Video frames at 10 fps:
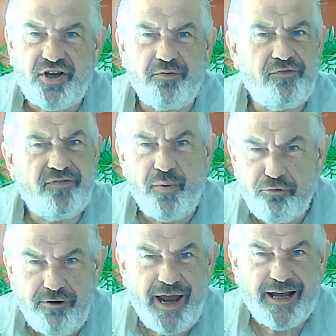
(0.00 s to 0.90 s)

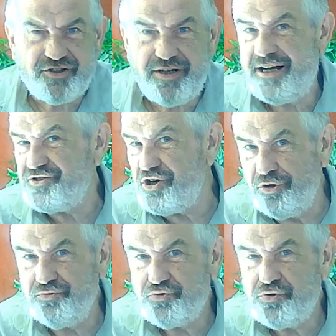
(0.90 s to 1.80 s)
flummery actually has a
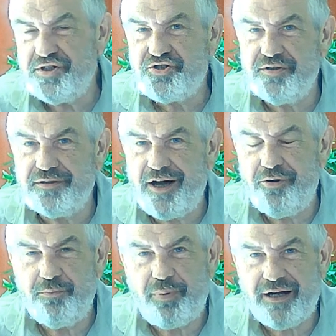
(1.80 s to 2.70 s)
long tradition
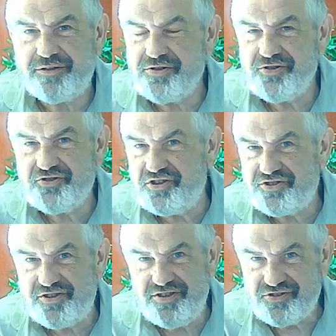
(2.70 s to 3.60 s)
going back to the
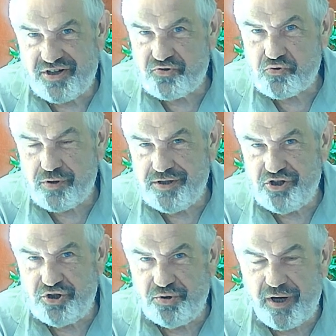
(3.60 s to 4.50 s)
16th century in
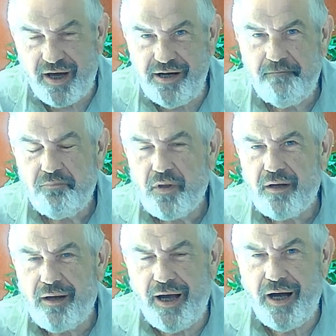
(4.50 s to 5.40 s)
the UK.
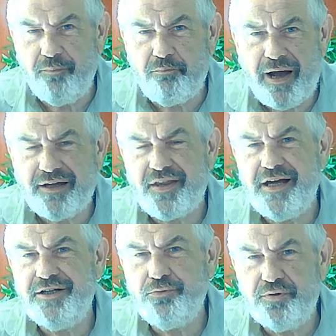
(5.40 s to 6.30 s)
Back
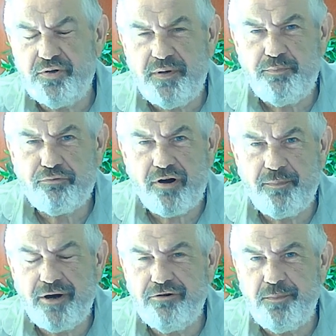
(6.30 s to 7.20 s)
then it would have been
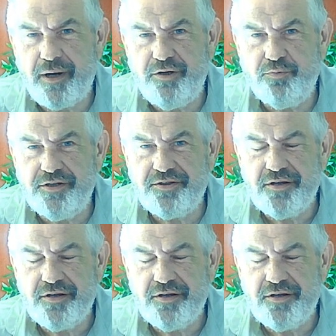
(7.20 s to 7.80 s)
primarily made with